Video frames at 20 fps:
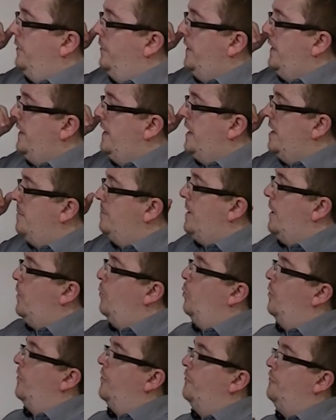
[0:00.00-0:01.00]
thinking about
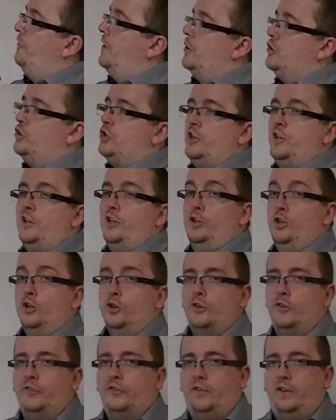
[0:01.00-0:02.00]
what the function
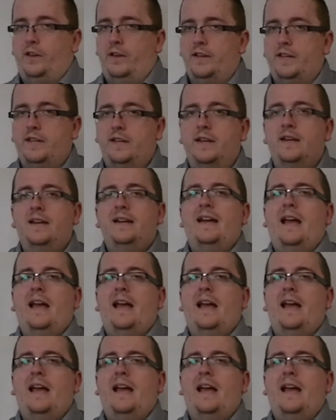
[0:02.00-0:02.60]
looks like,